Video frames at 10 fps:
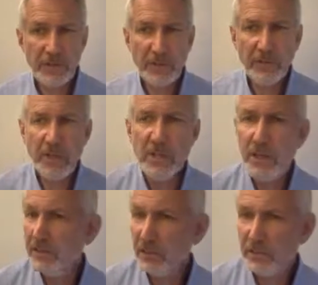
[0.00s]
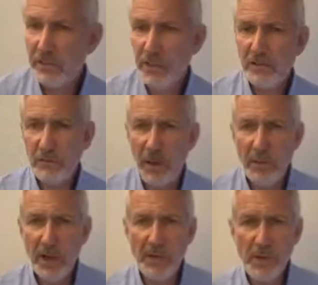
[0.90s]
16 years since the
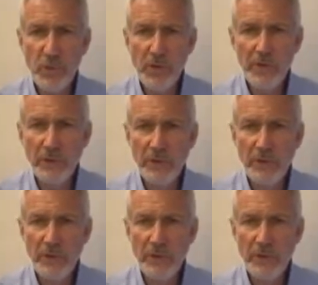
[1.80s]
Smart Binder was